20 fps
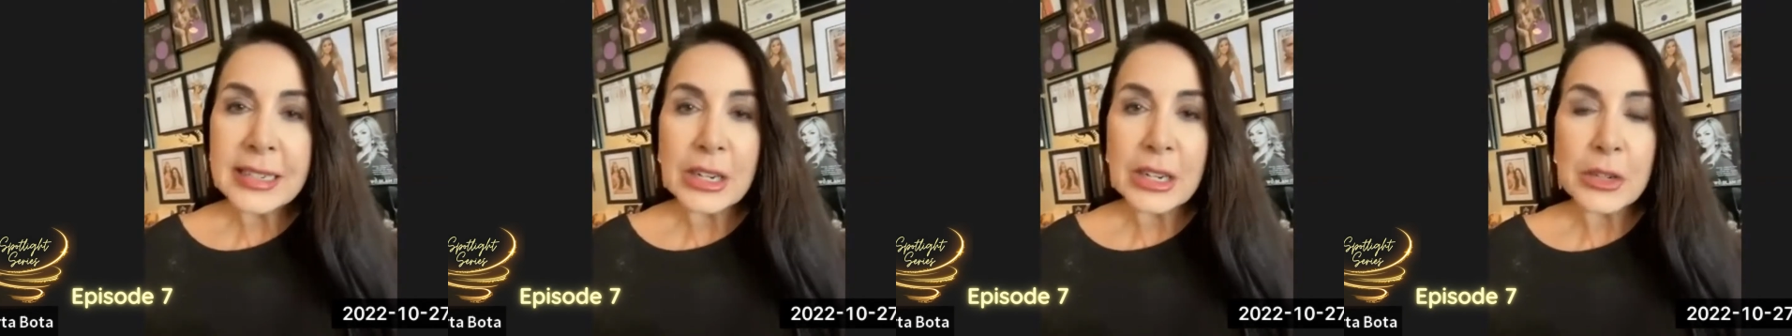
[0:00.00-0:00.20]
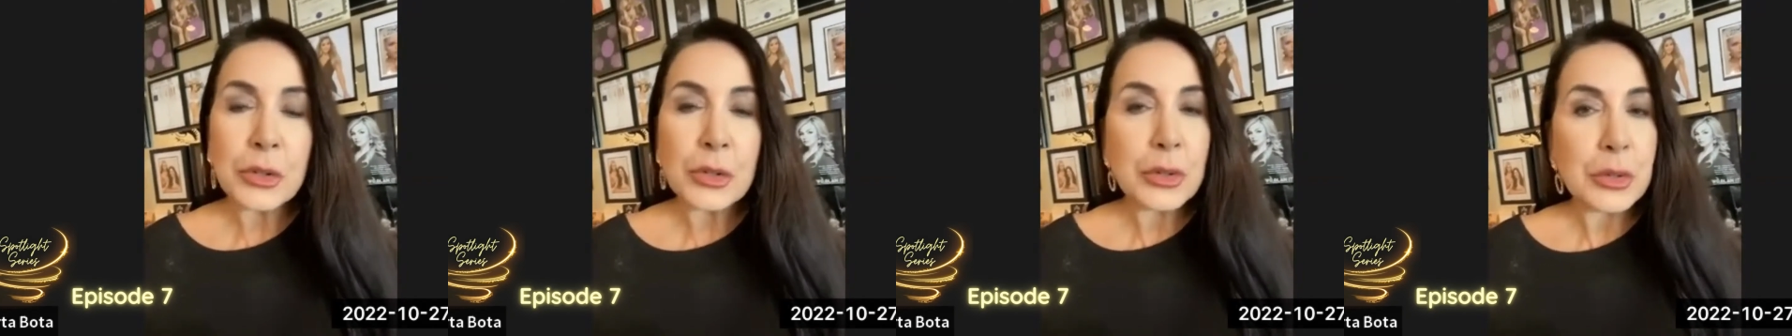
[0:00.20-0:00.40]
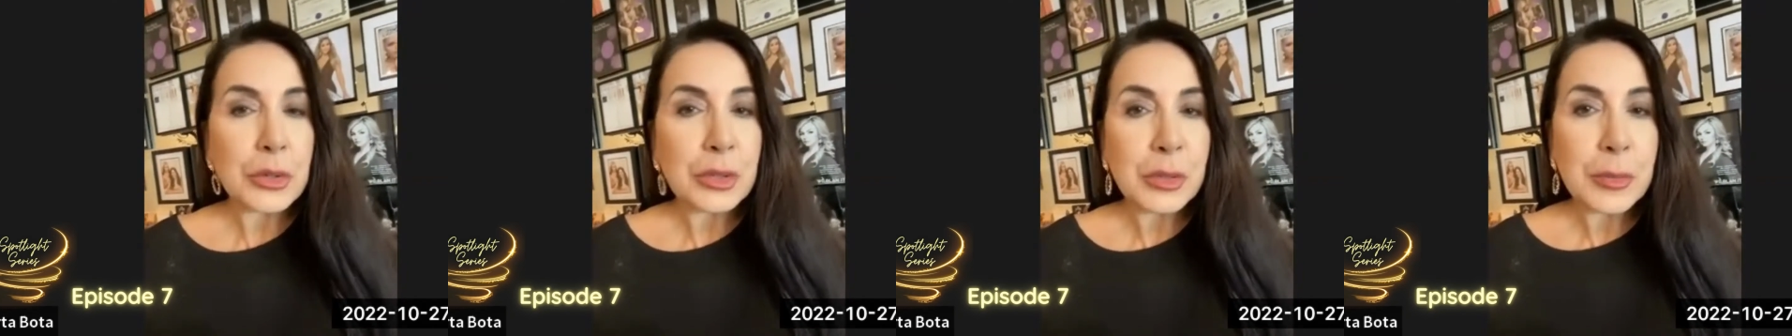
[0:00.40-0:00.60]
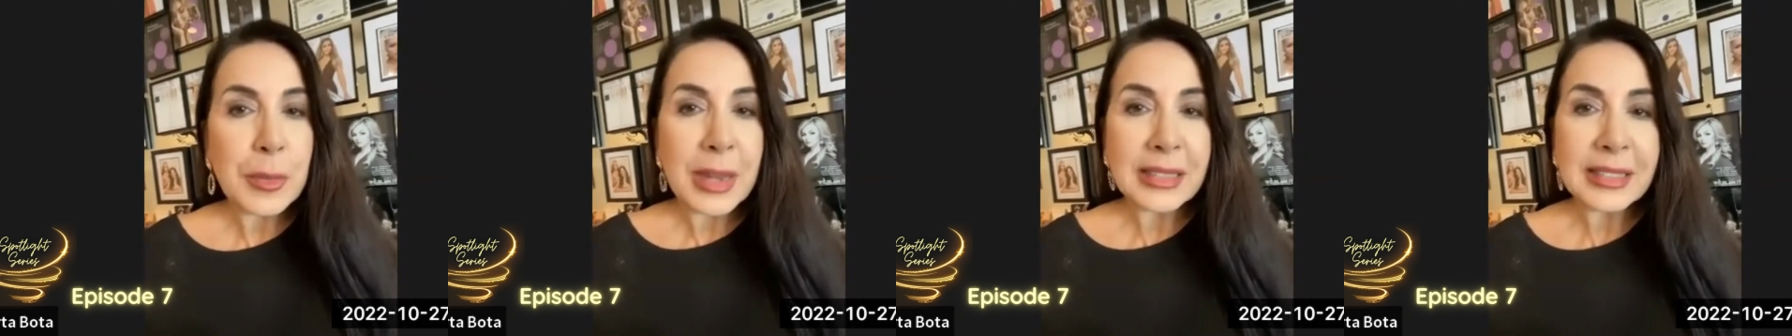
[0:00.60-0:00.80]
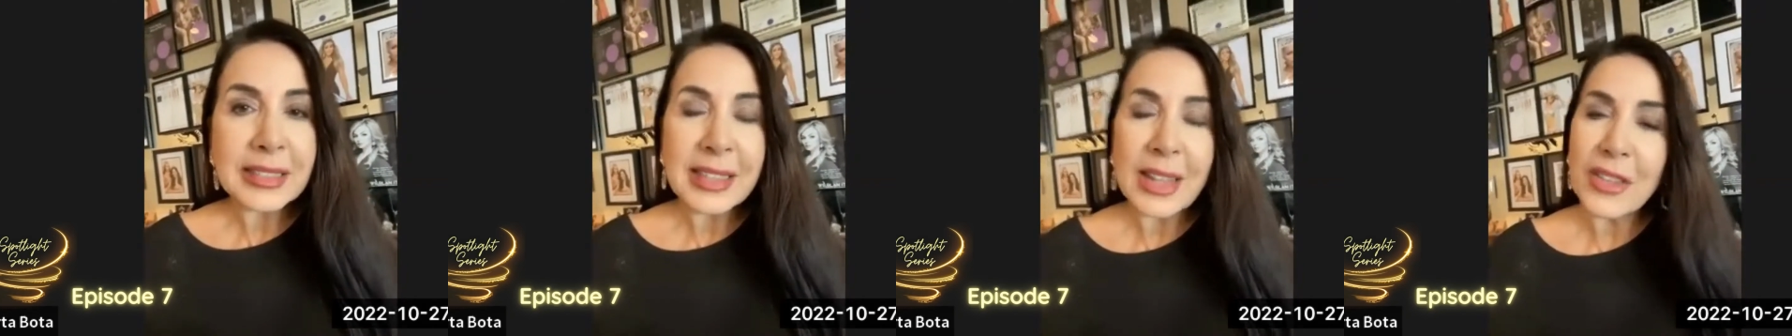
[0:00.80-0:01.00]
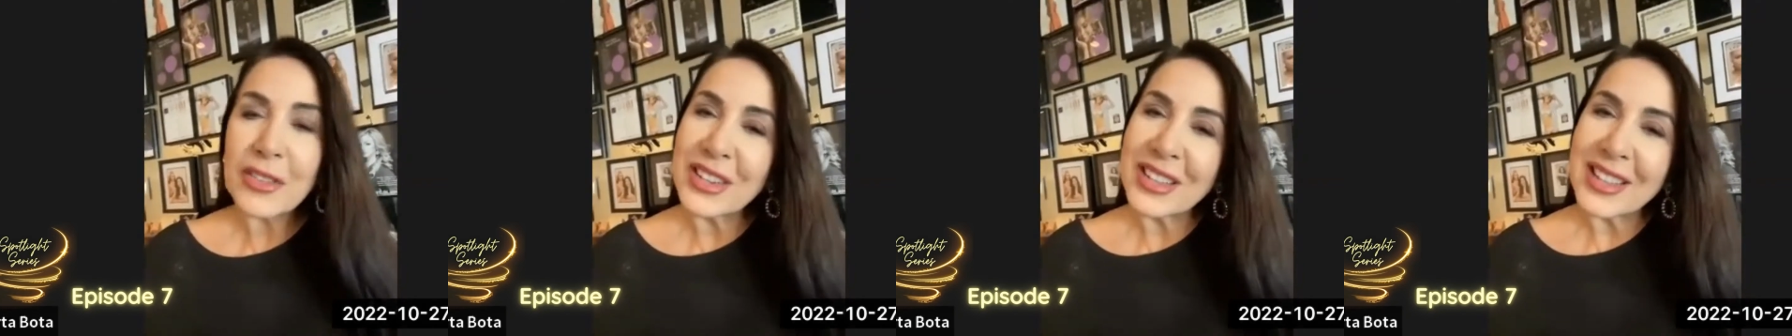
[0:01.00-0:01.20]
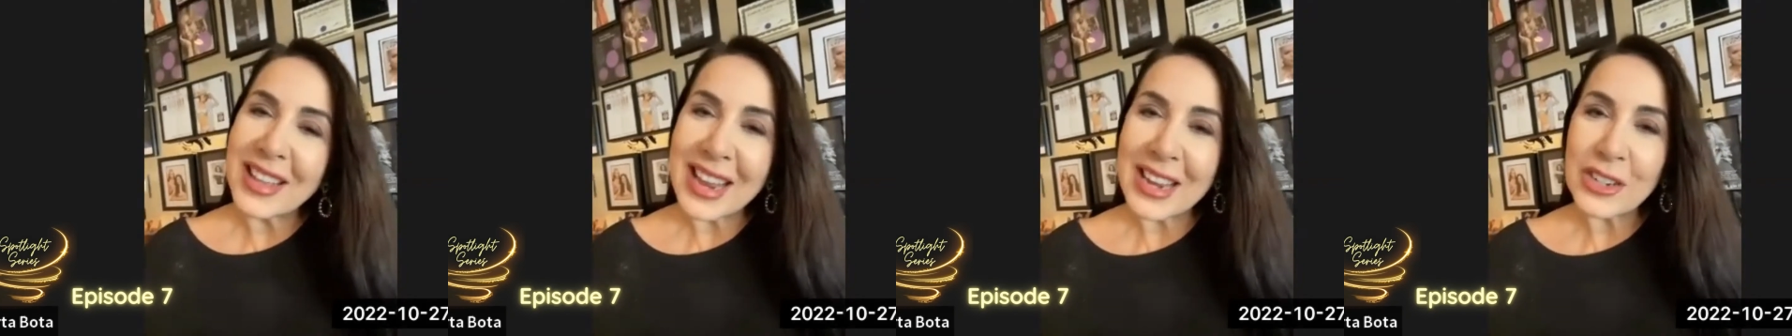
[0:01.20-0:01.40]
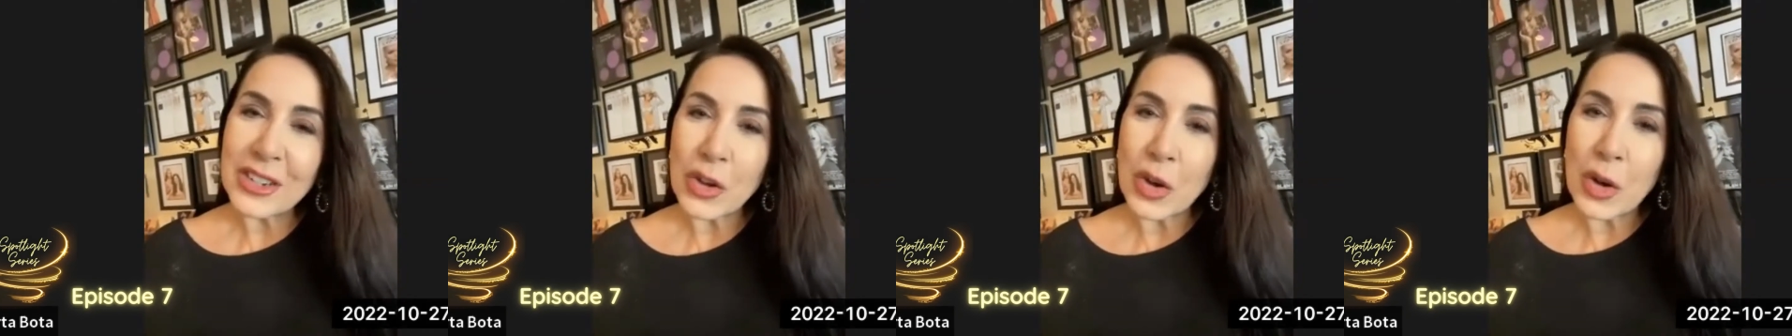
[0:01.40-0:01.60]
introduced myself to the
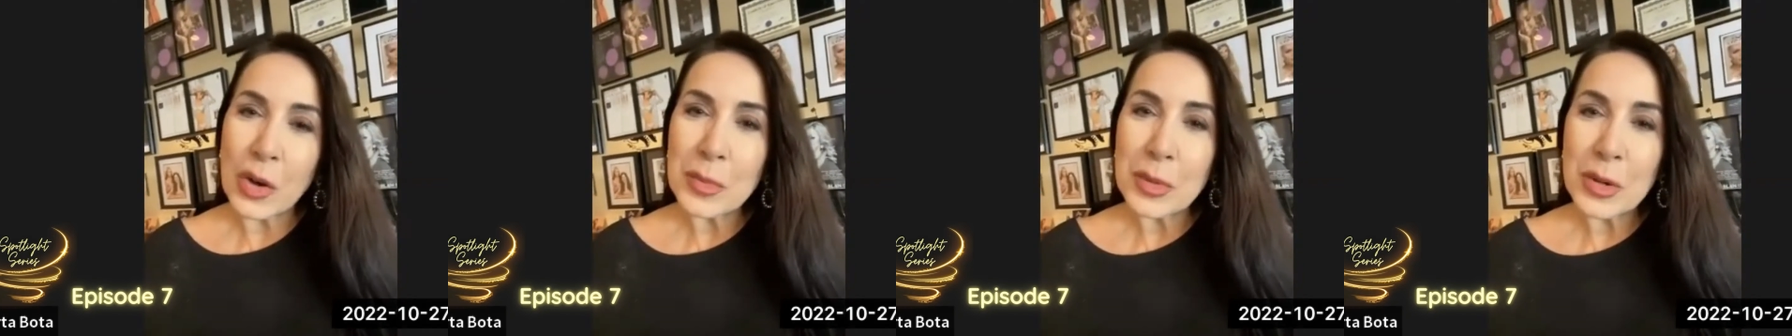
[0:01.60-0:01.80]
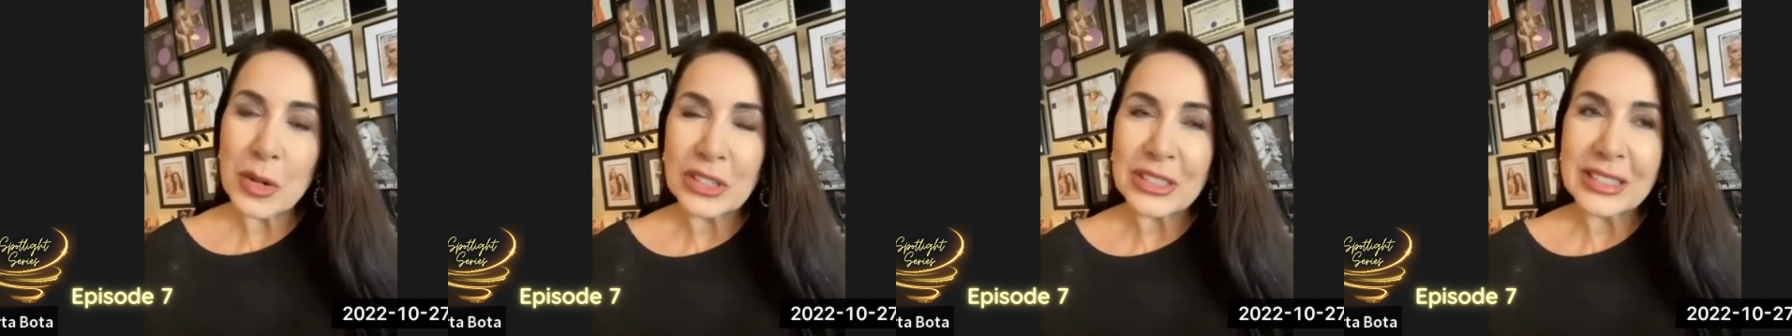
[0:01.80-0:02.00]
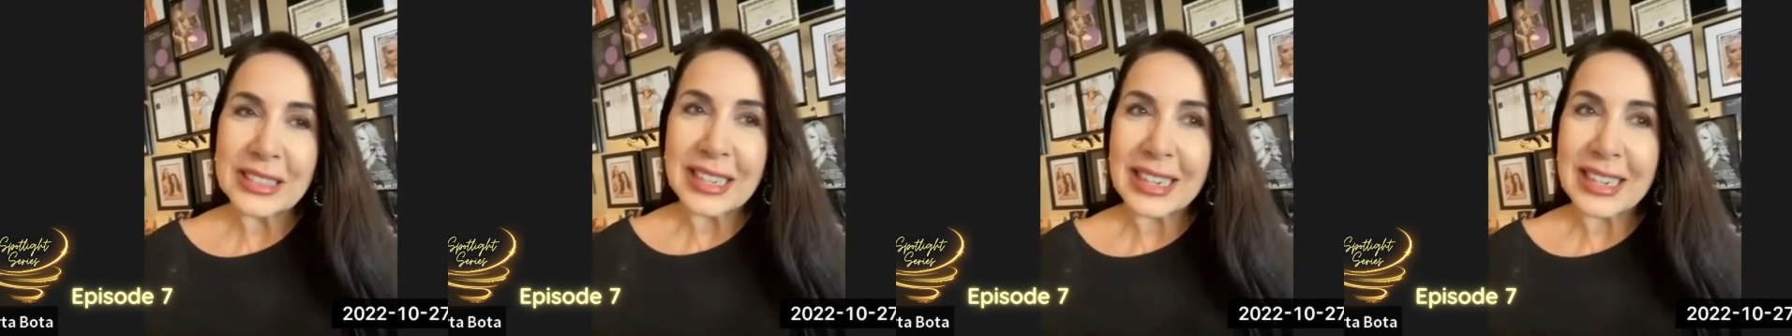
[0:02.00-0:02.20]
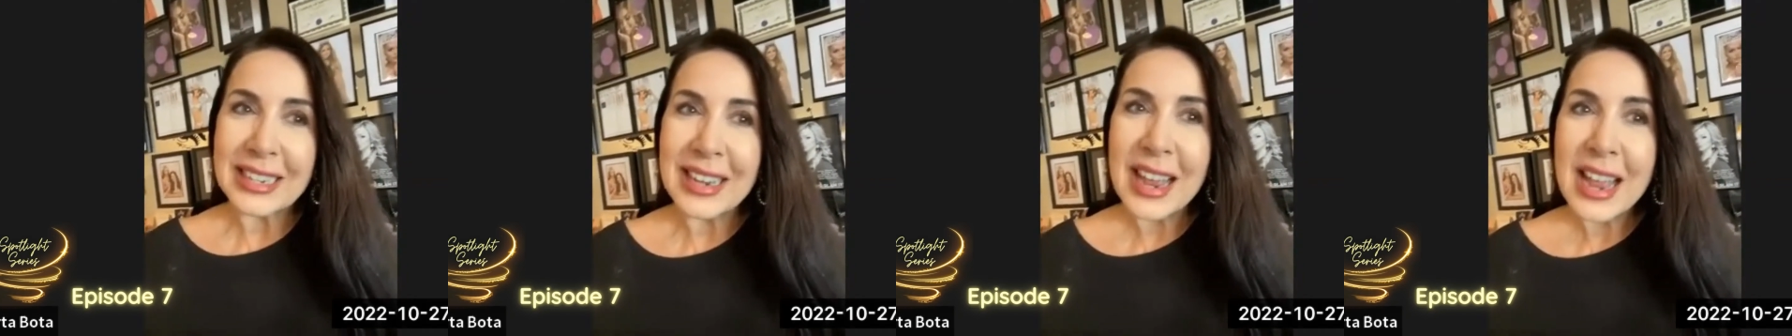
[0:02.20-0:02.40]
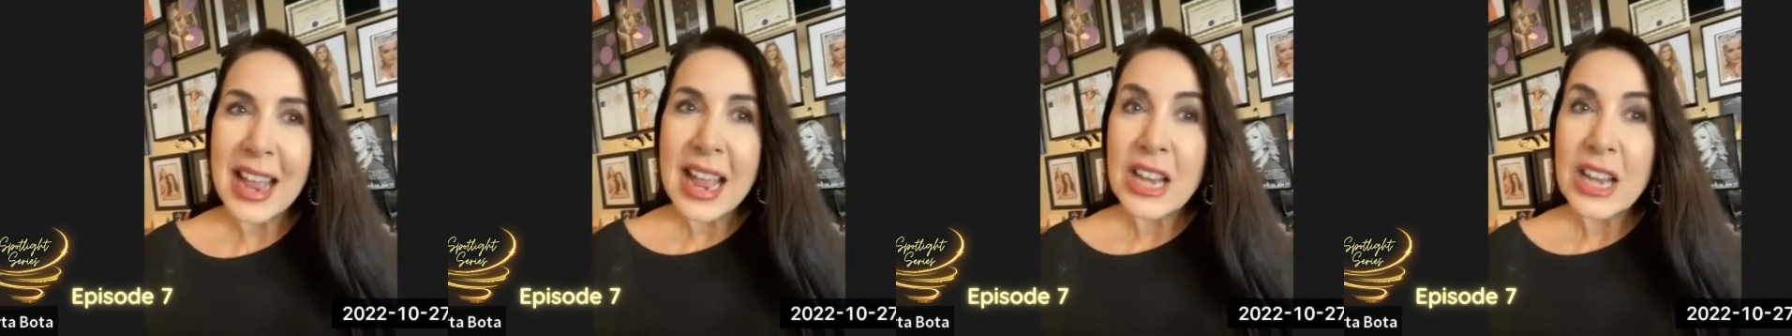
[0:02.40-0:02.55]
HR person.